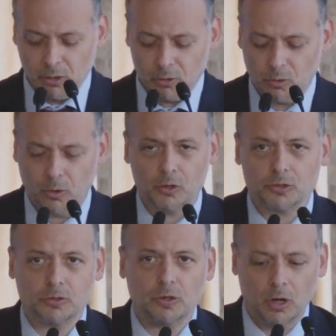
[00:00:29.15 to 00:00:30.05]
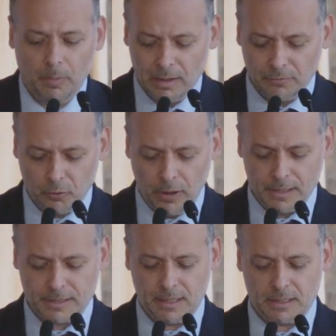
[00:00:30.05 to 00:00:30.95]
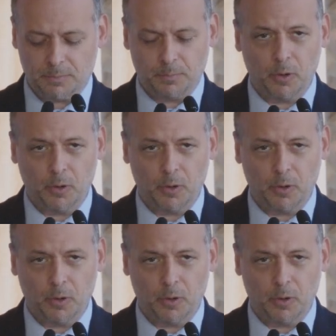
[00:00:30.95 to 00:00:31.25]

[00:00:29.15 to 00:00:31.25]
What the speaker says: to host global influencers,